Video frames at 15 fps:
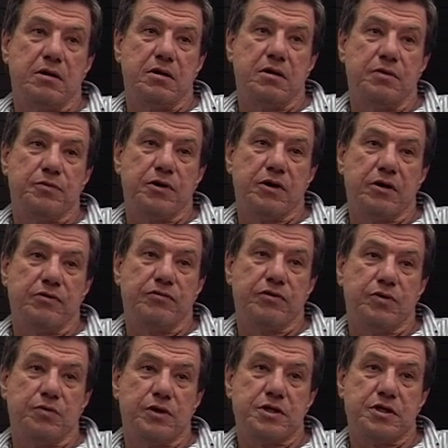the American
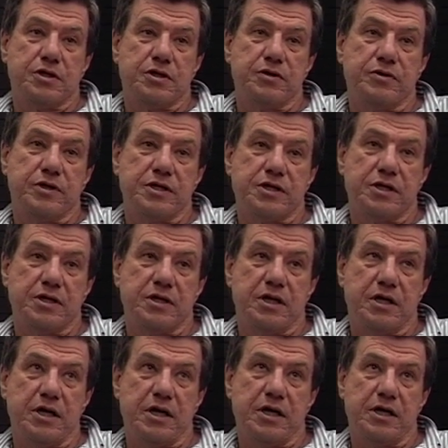Film Institute is
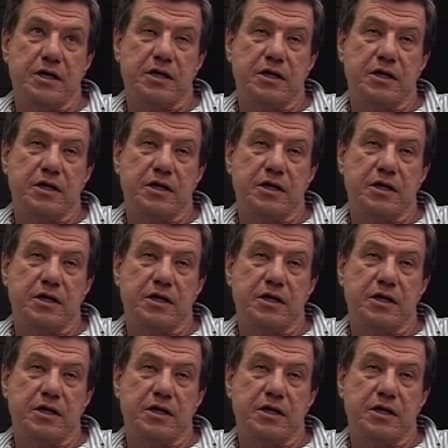that it,